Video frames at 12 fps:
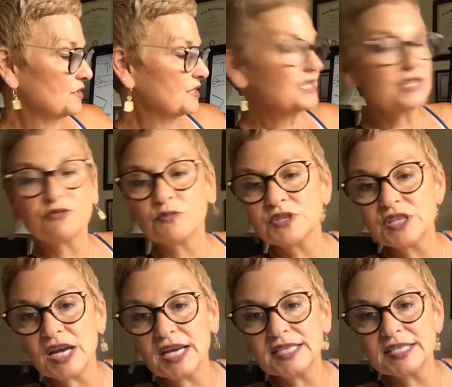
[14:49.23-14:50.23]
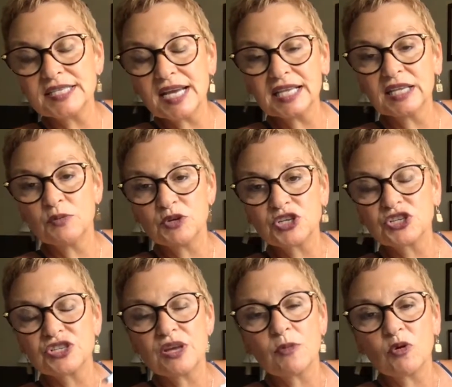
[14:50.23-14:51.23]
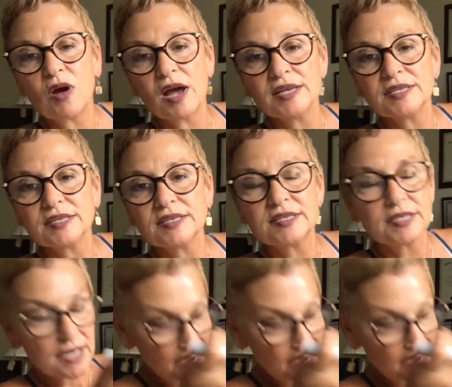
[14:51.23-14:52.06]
This is from Science Daily, which summarizes,